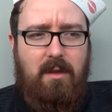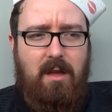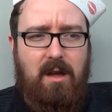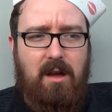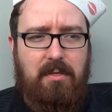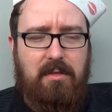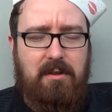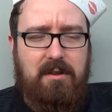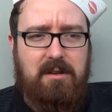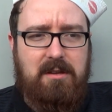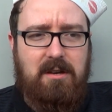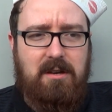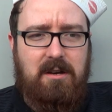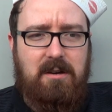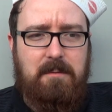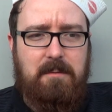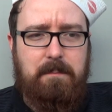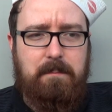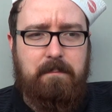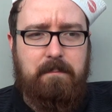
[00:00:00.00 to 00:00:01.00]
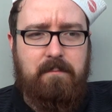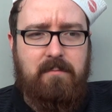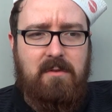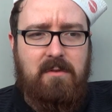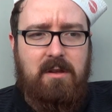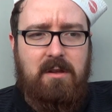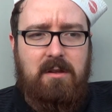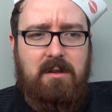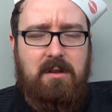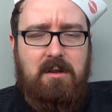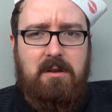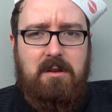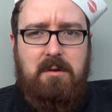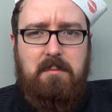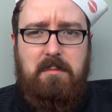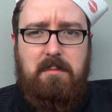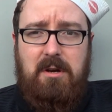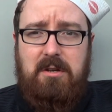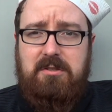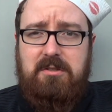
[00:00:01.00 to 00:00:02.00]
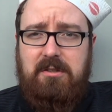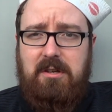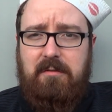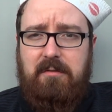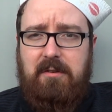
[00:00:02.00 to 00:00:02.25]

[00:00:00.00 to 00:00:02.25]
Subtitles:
I think, personally,